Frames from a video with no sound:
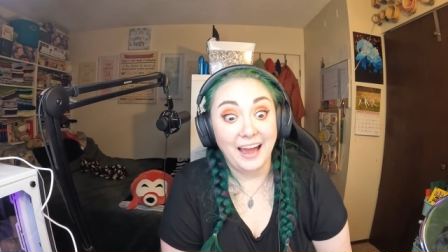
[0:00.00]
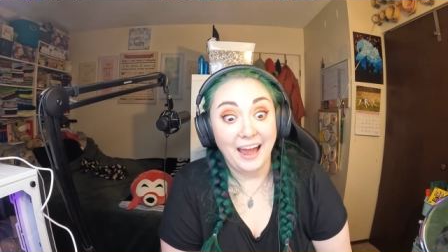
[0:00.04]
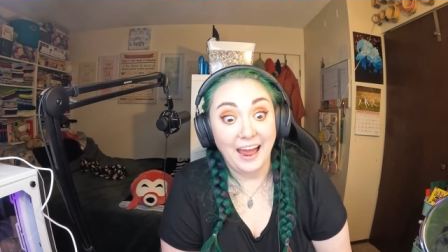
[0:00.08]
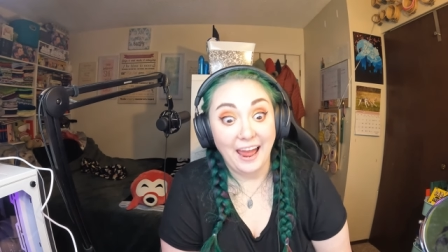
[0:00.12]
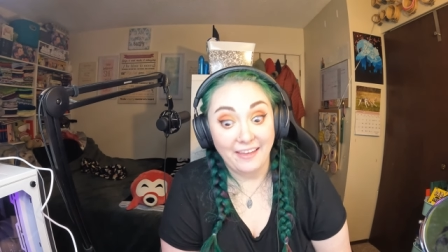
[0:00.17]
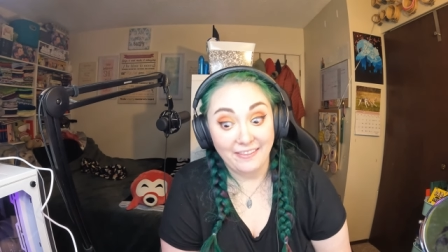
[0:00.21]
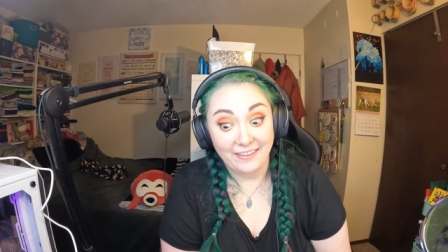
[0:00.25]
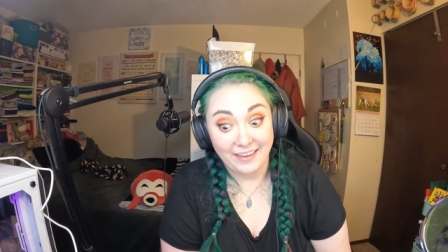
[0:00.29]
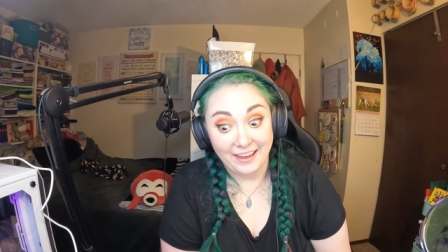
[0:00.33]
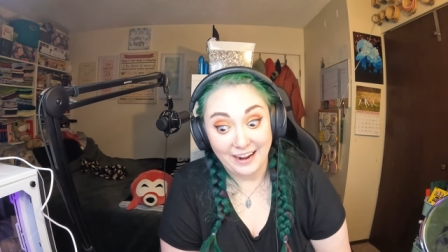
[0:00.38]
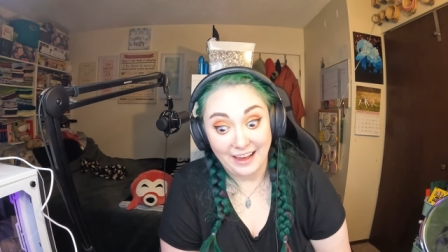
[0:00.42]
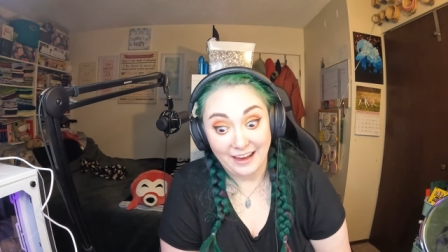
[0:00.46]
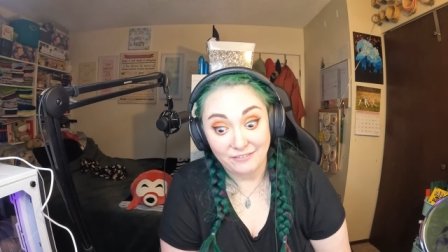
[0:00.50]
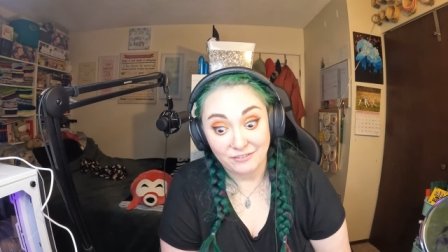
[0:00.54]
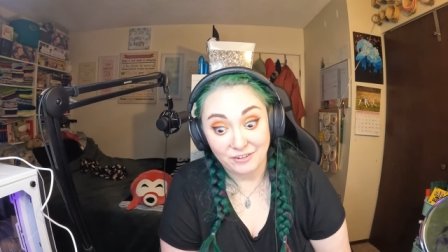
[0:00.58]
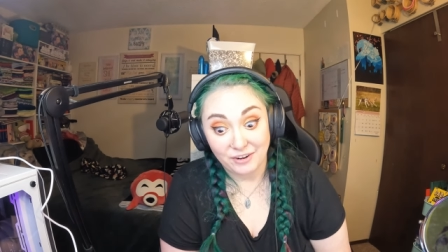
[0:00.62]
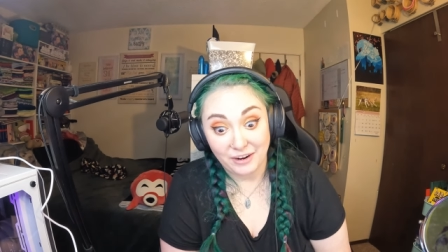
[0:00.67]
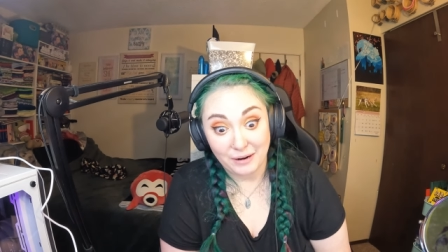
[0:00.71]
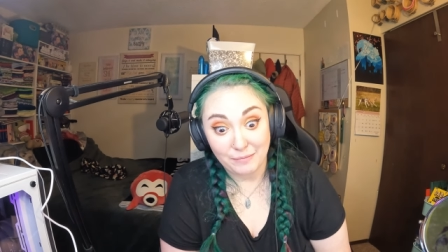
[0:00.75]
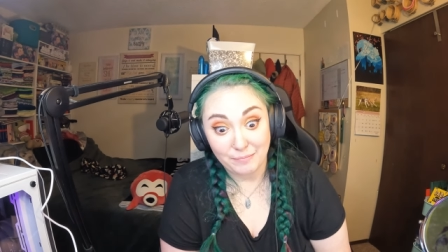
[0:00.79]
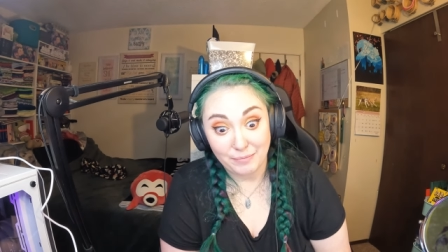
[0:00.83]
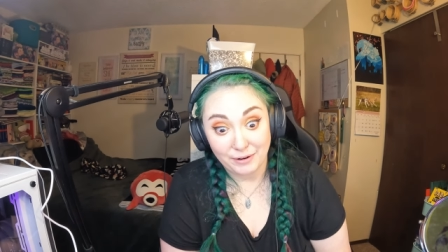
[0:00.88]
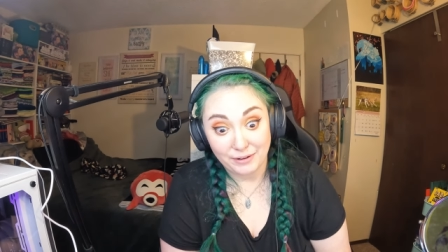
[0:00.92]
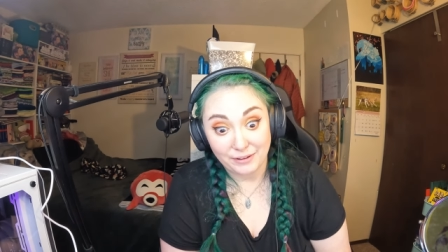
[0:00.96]
And then after
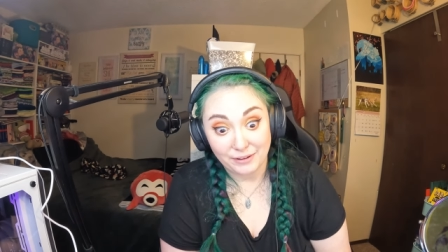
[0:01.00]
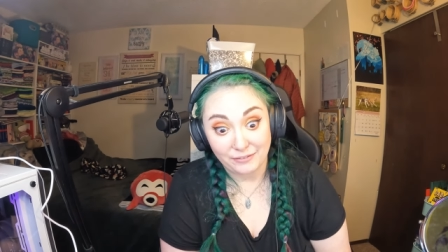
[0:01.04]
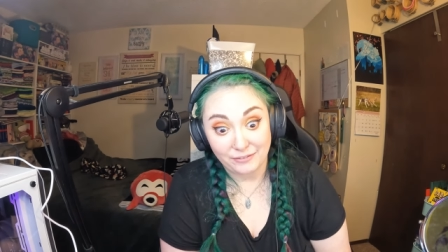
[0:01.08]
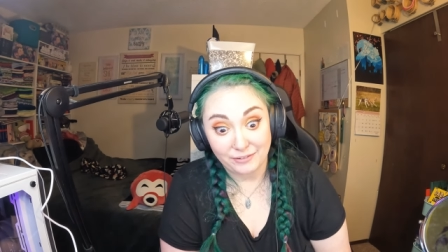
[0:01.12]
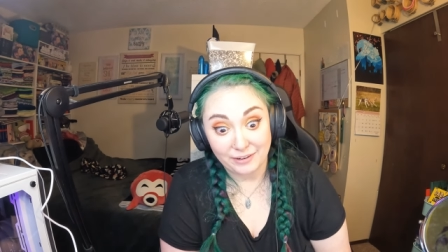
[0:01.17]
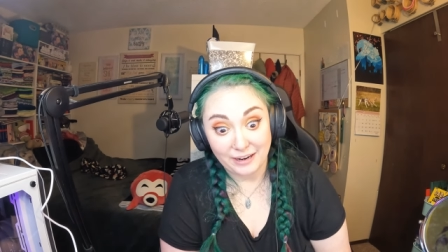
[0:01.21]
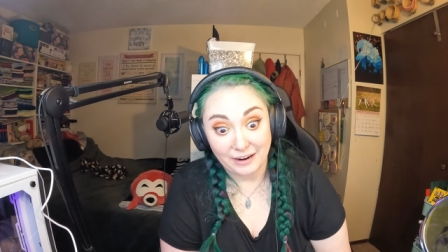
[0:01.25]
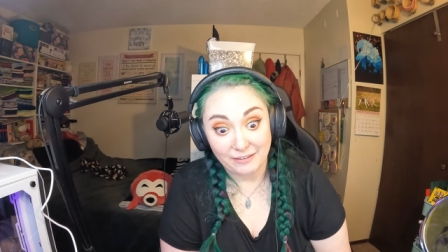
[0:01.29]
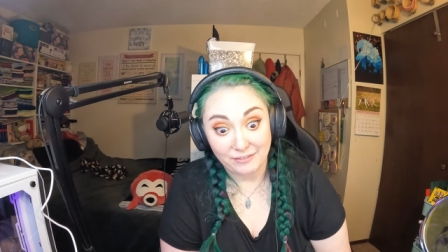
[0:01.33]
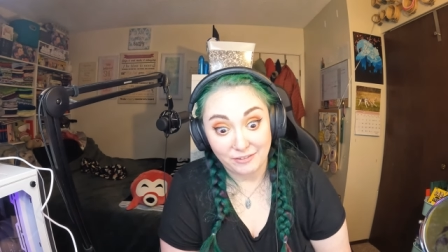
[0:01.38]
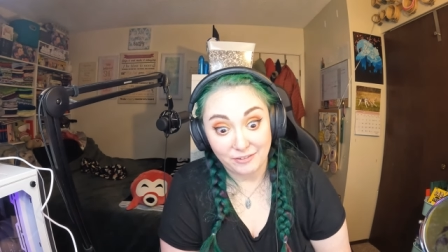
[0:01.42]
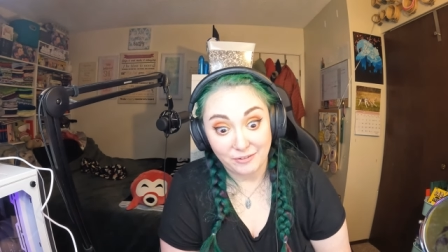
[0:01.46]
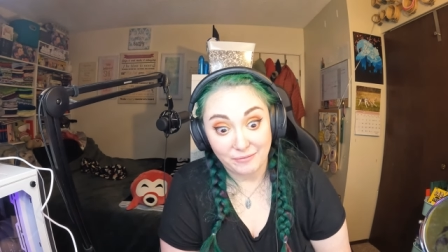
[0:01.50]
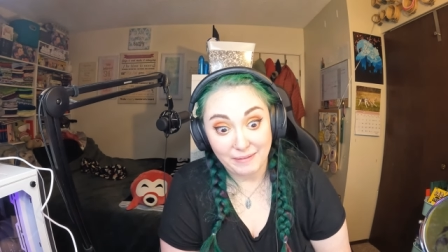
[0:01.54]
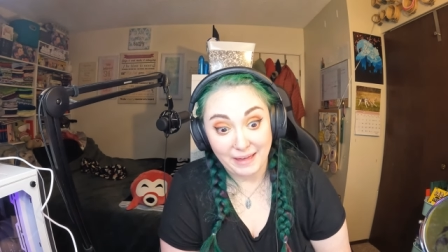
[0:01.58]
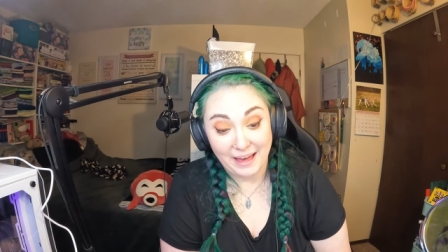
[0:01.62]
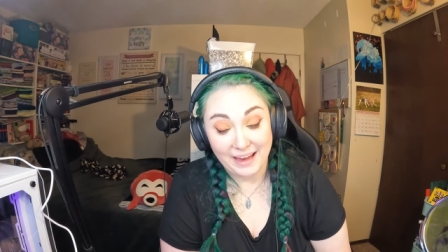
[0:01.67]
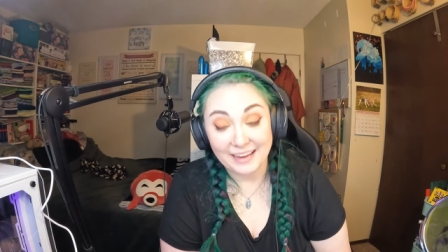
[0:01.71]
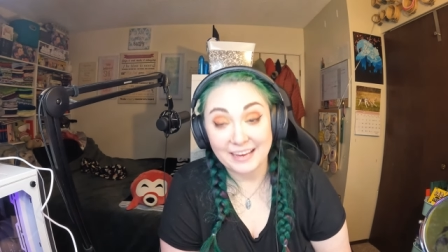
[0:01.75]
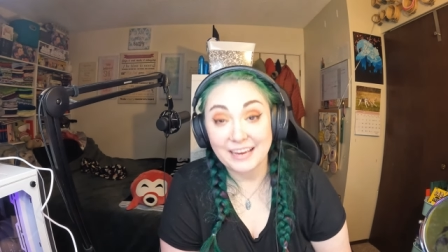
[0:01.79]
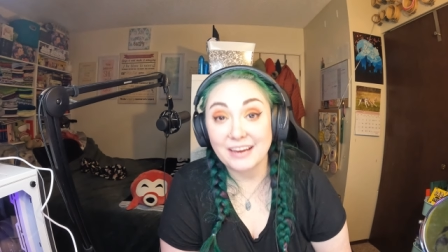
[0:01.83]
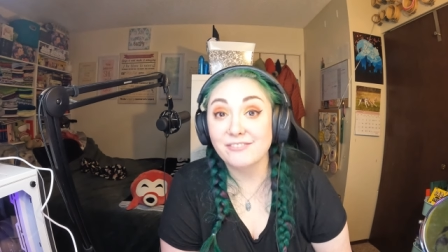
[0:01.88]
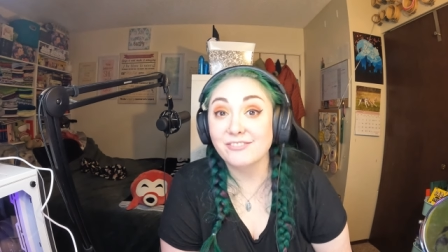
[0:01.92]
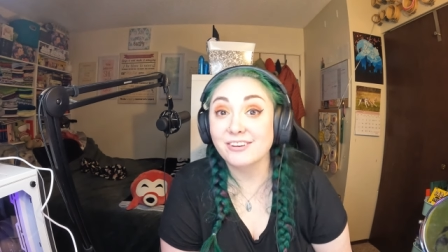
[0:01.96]
I barely recovered from
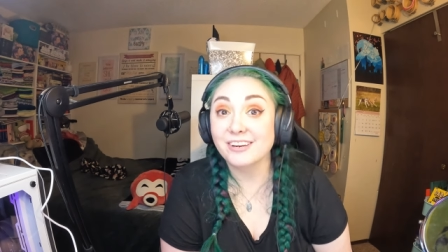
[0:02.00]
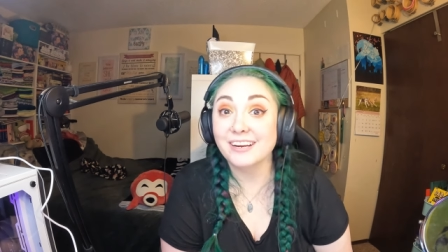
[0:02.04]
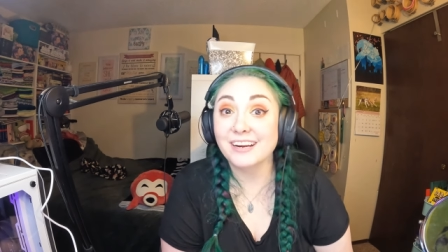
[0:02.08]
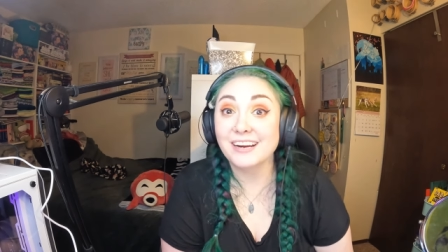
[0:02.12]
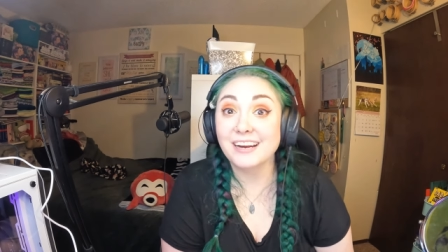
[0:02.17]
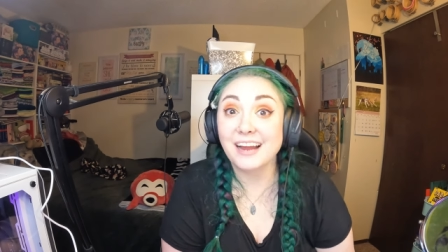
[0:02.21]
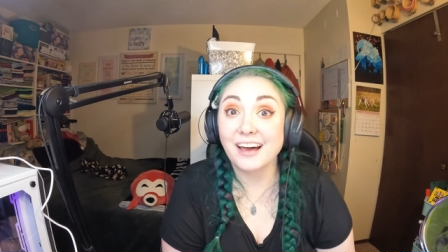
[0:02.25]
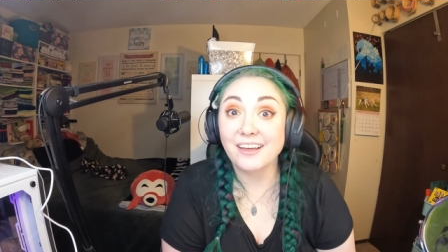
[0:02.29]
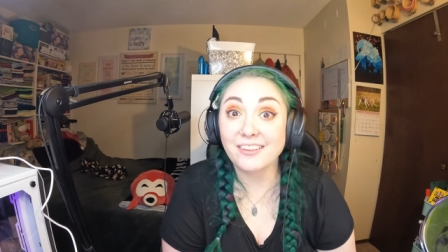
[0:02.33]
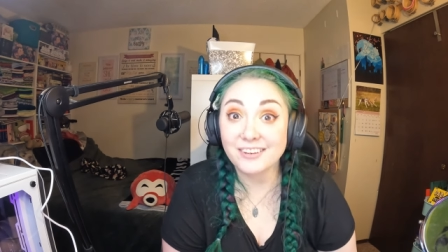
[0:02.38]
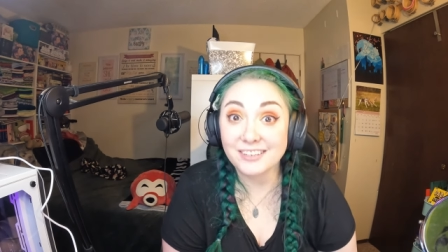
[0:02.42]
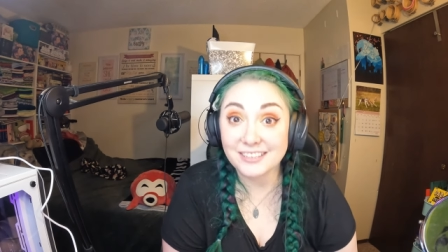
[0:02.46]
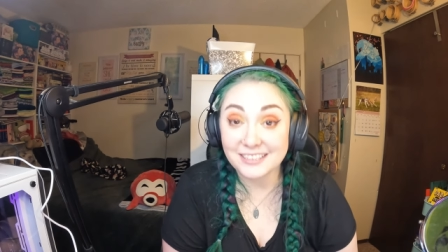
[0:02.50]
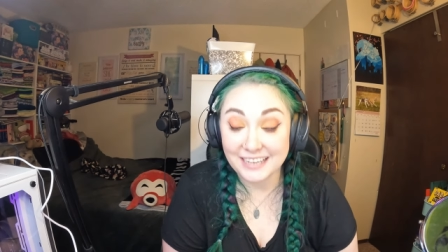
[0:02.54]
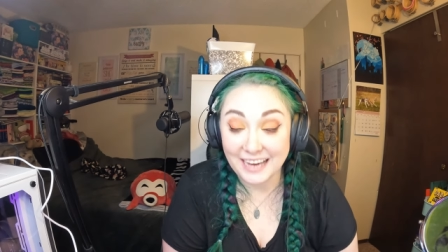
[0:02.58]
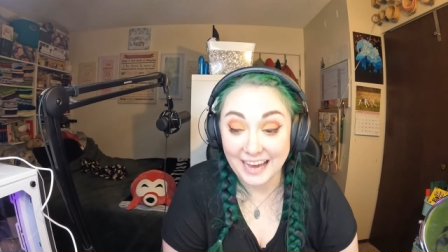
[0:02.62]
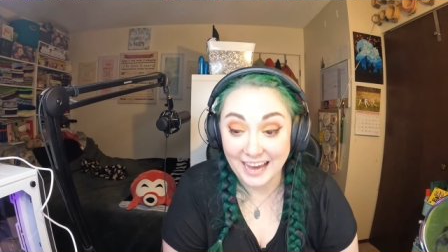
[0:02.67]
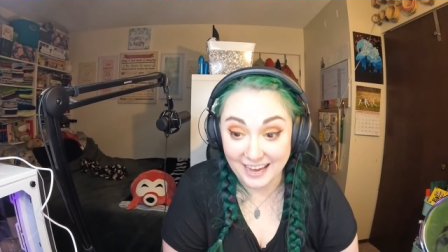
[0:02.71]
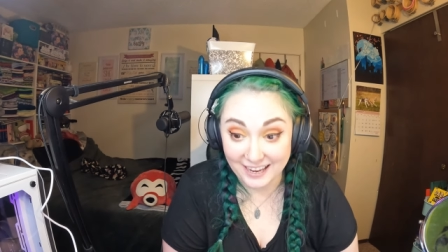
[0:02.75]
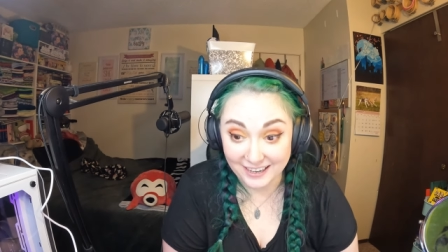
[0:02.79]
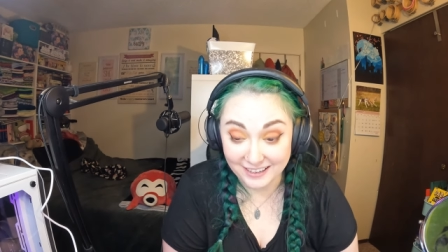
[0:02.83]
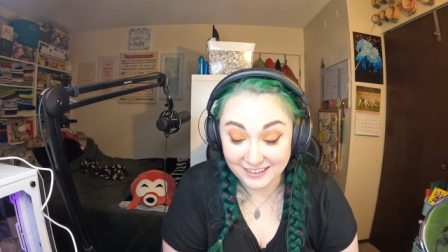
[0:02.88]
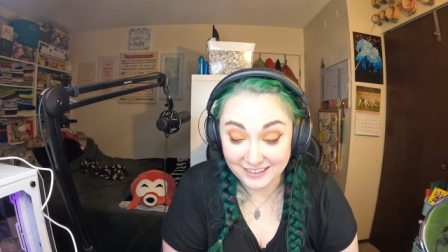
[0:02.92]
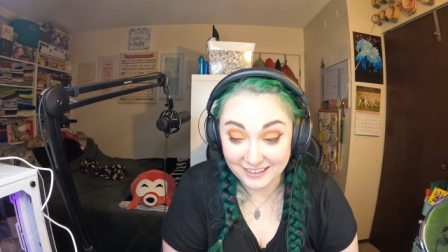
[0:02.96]
that, gifted another
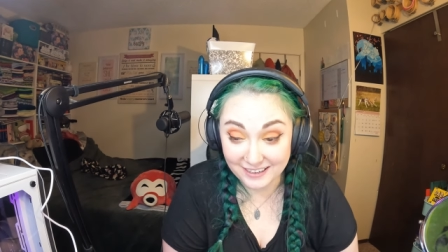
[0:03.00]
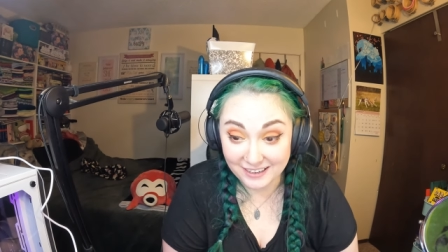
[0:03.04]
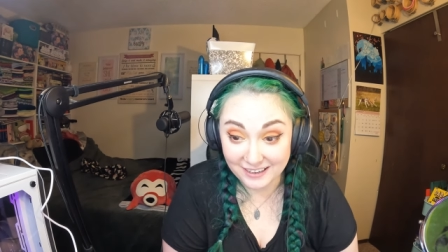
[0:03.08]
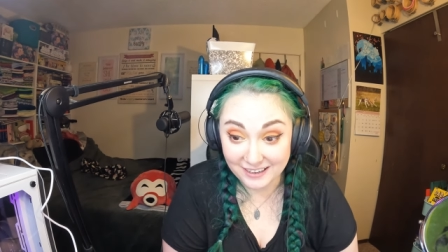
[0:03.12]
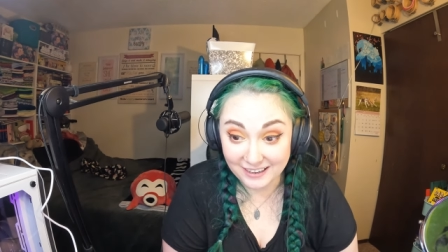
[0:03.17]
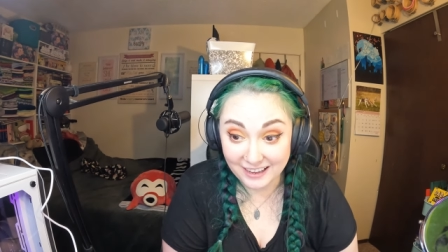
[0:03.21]
10.